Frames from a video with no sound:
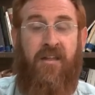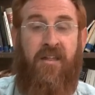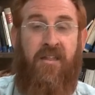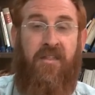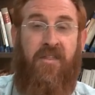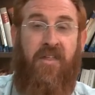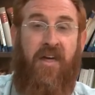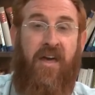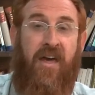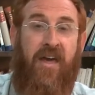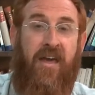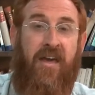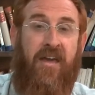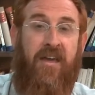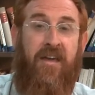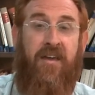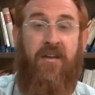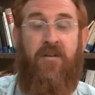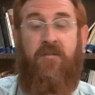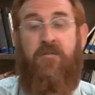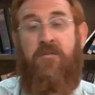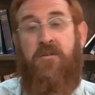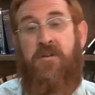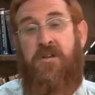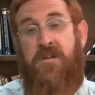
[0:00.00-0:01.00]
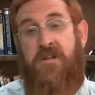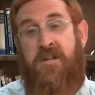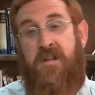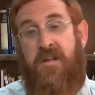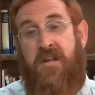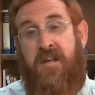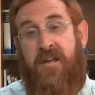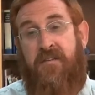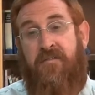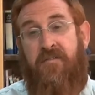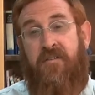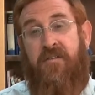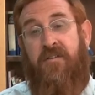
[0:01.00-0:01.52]
They
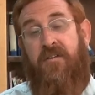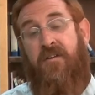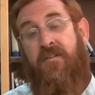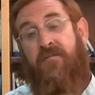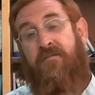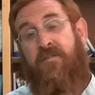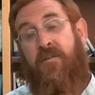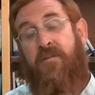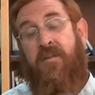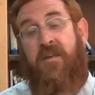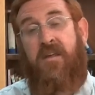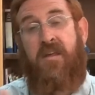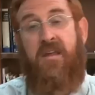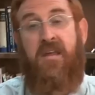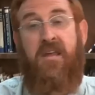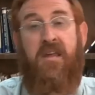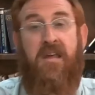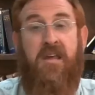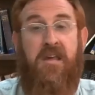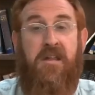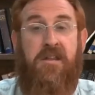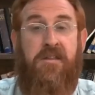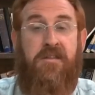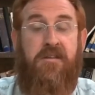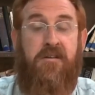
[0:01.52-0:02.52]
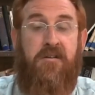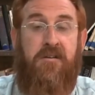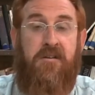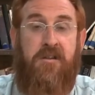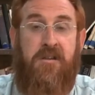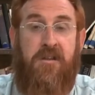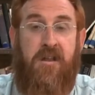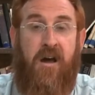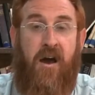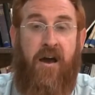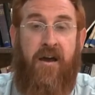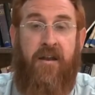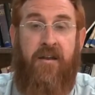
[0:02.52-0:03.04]
receive from the eastern
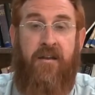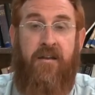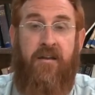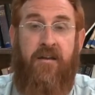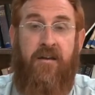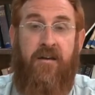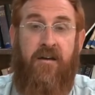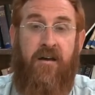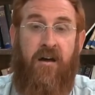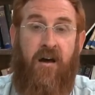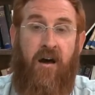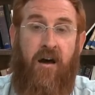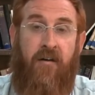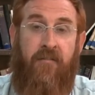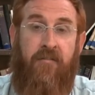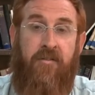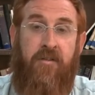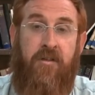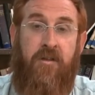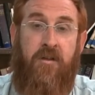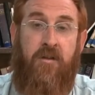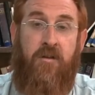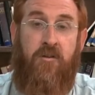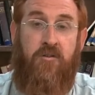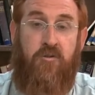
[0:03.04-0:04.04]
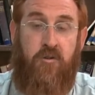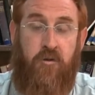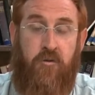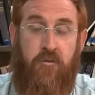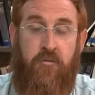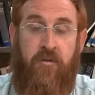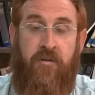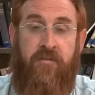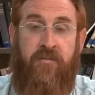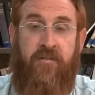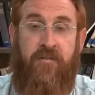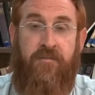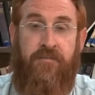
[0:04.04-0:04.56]
side of the
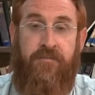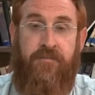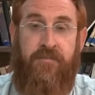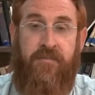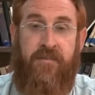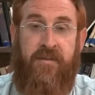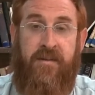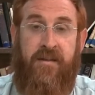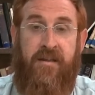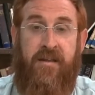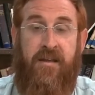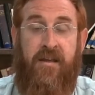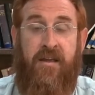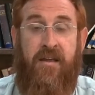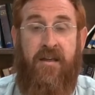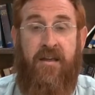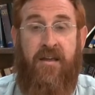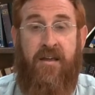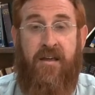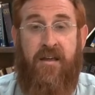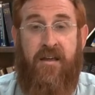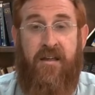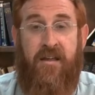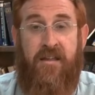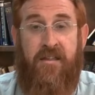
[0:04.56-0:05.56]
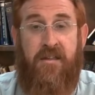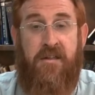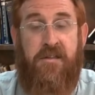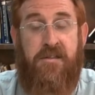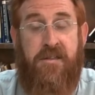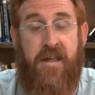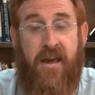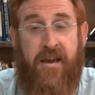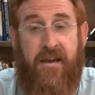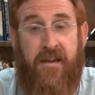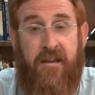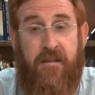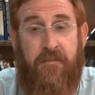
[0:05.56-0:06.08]
Jordan River. The
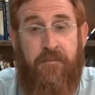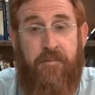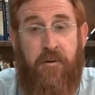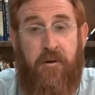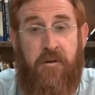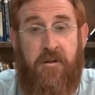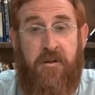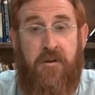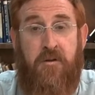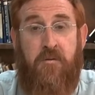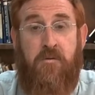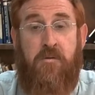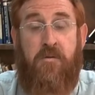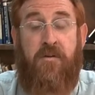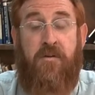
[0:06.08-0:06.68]
second person who's